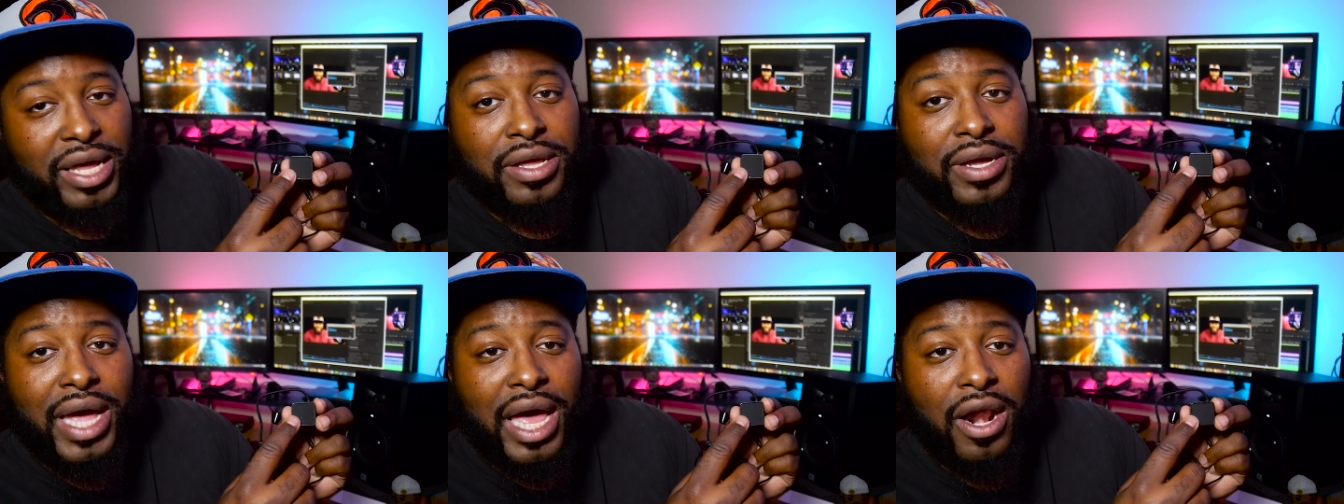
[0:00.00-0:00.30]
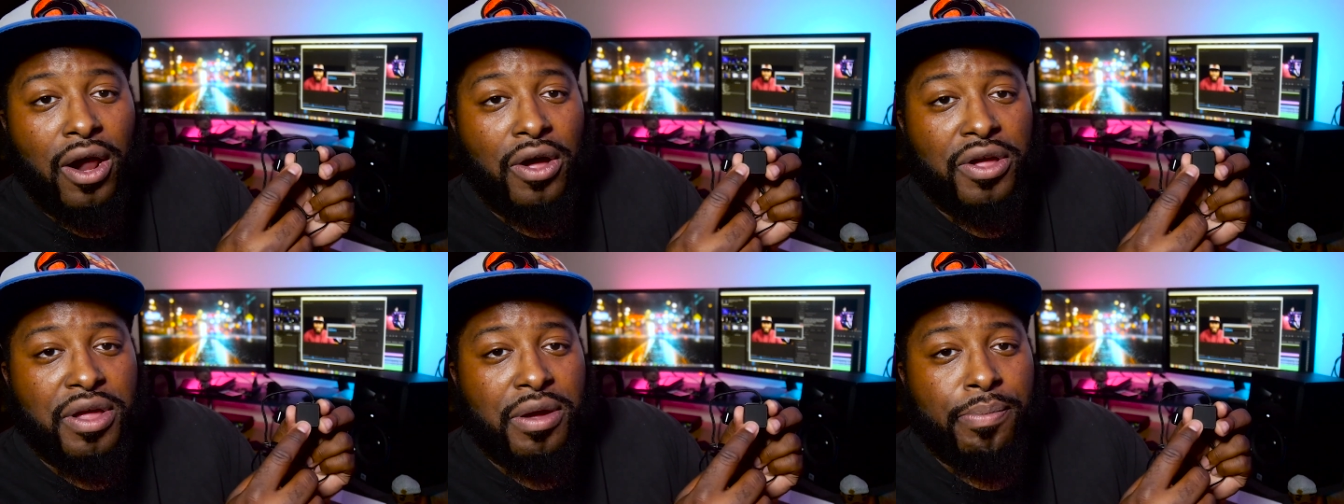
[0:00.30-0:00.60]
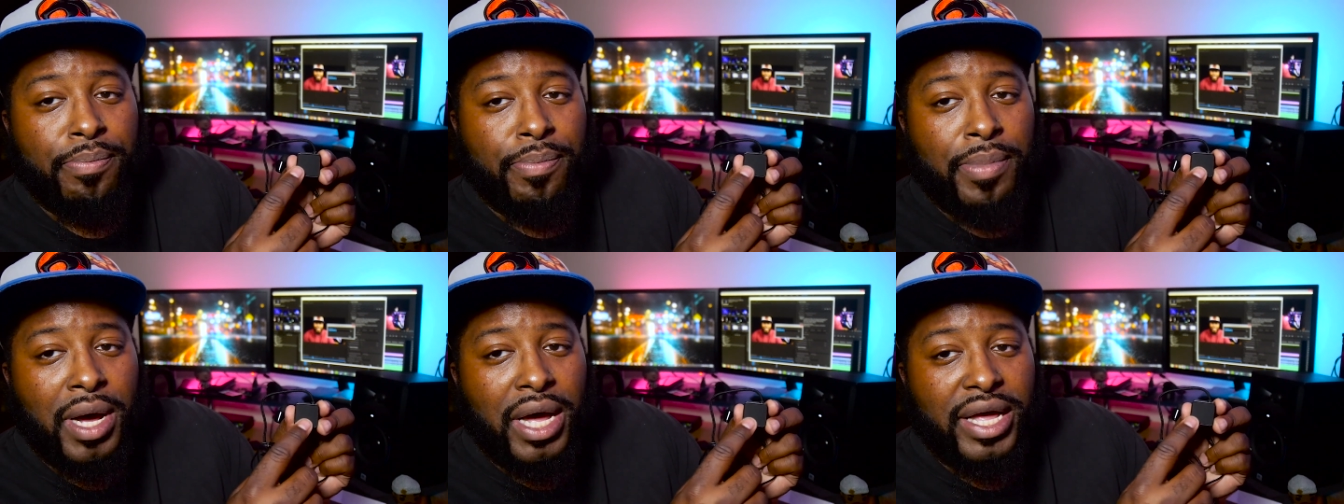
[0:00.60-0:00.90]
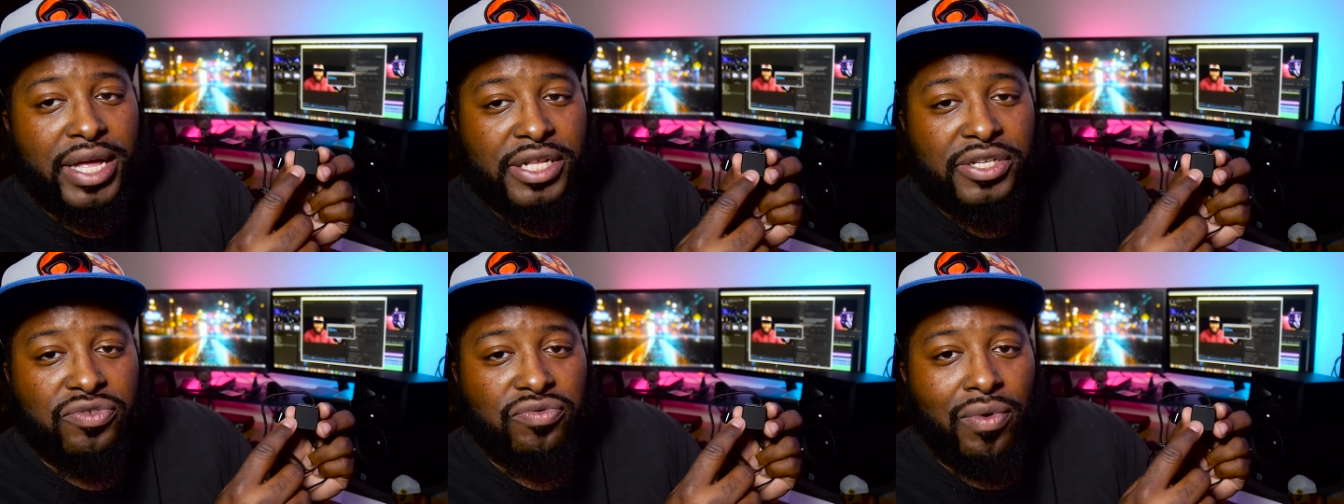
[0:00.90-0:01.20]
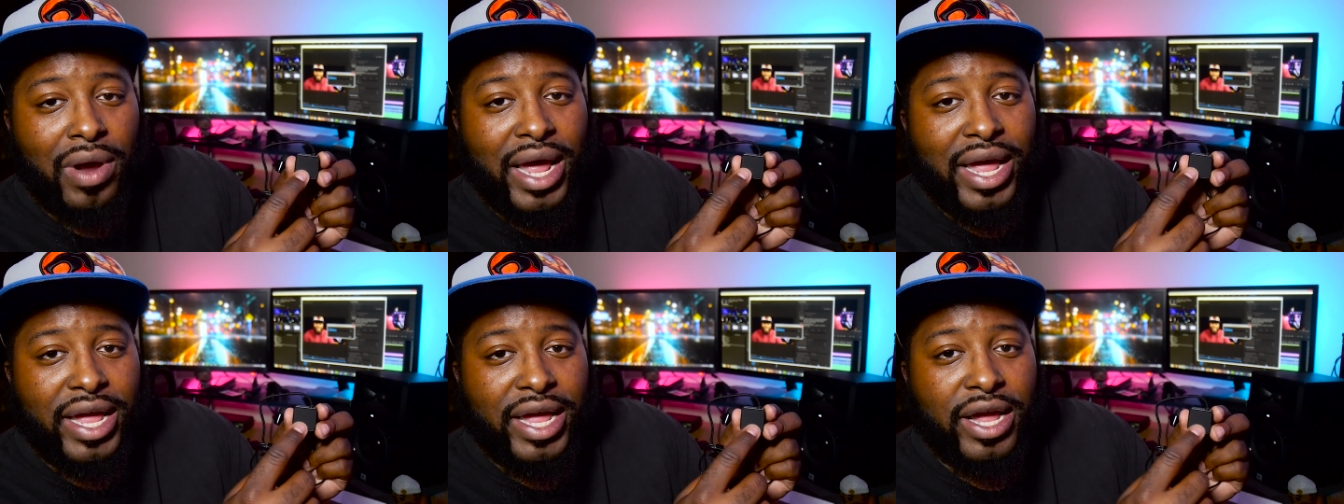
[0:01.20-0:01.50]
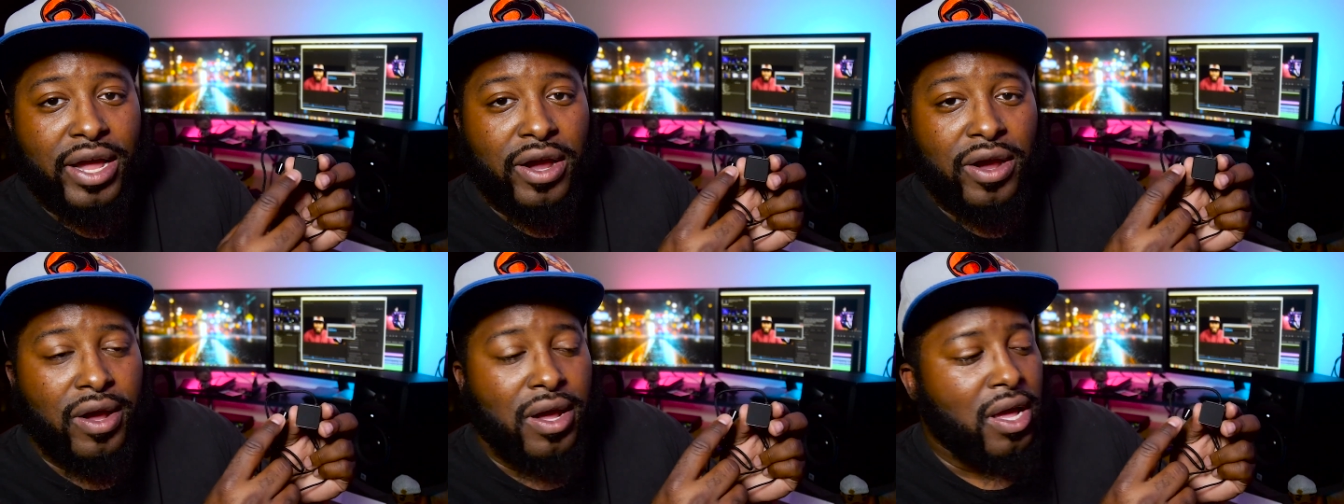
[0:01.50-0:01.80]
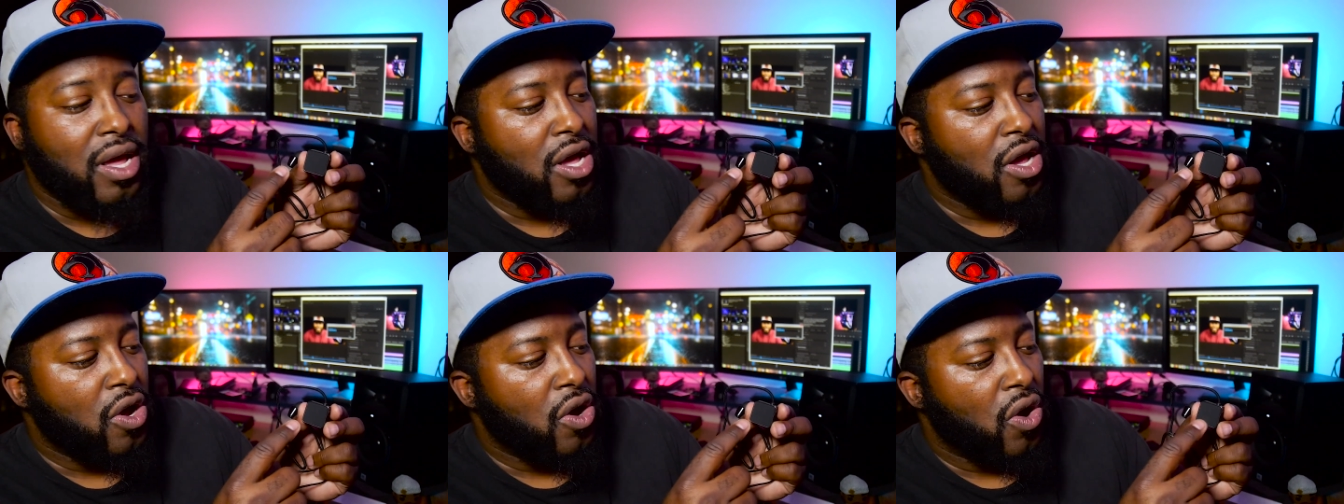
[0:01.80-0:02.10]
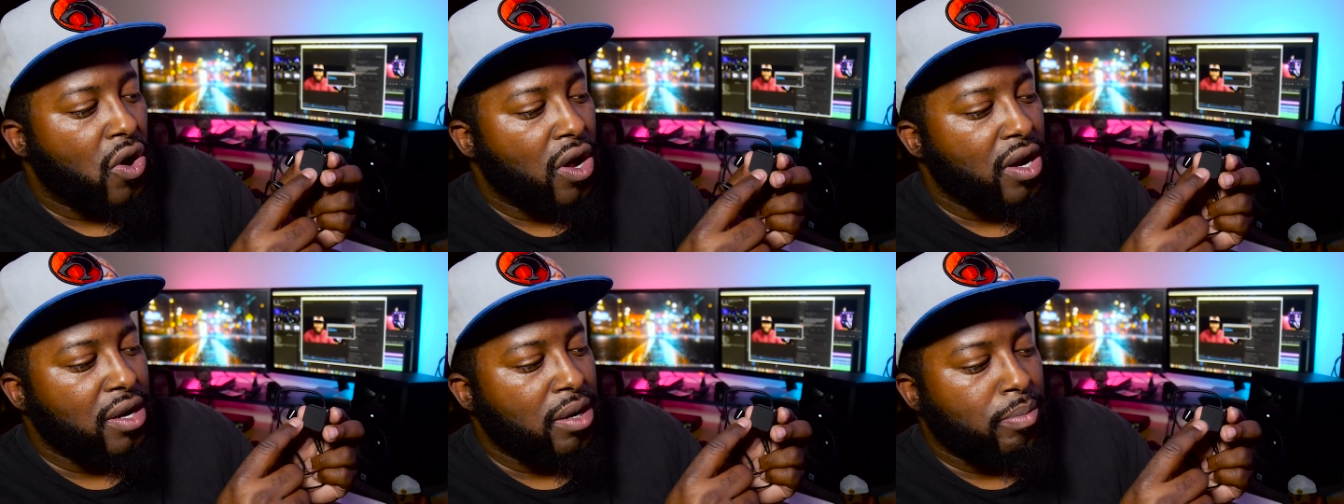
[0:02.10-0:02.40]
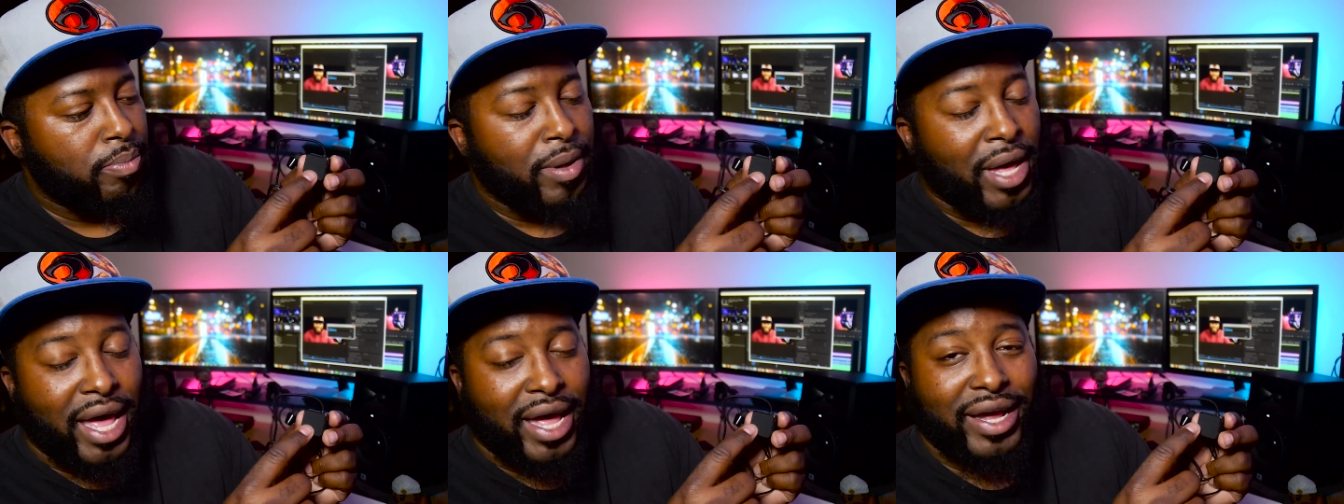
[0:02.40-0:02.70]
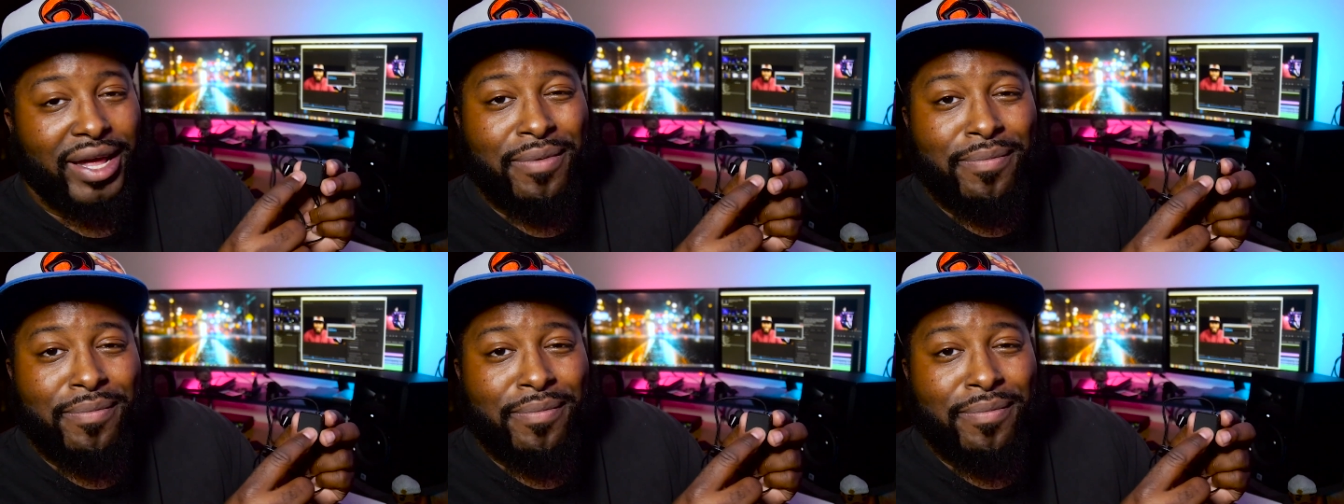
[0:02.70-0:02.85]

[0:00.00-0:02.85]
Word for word: You got all your buttons right here on the back.